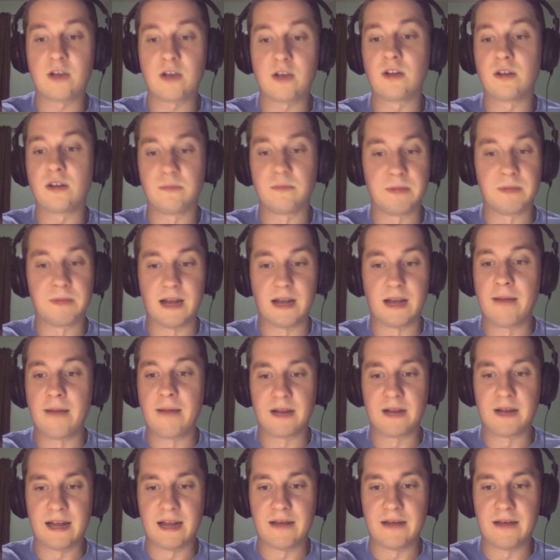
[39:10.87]
could have been. I
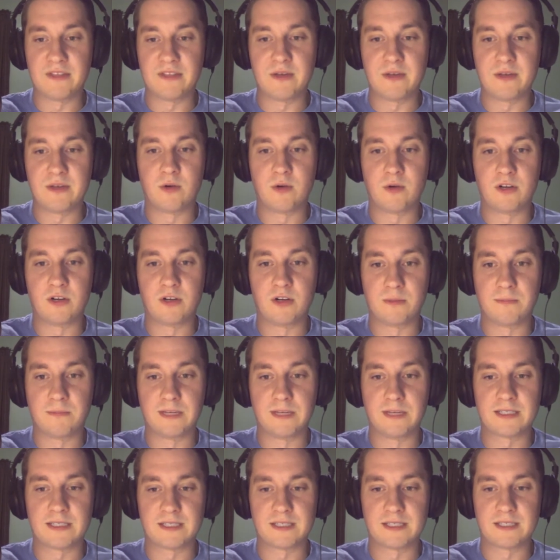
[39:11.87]
might have the order
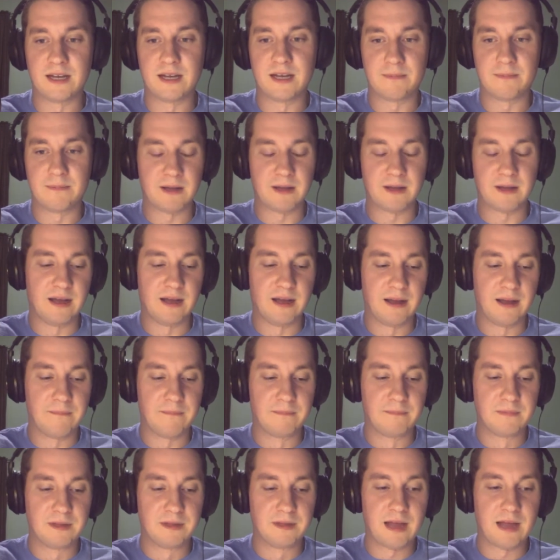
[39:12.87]
mixed up.
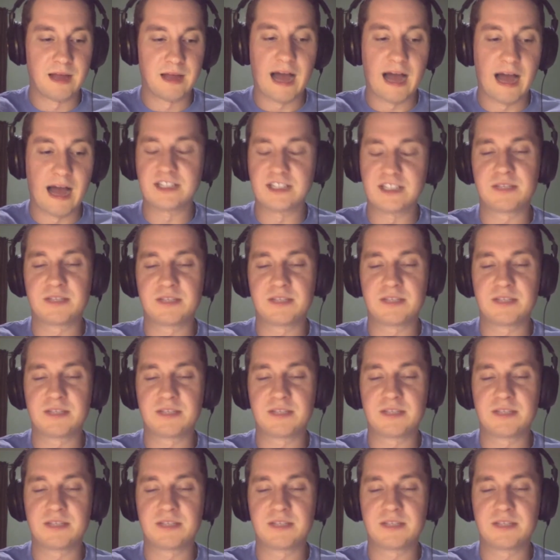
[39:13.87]
I just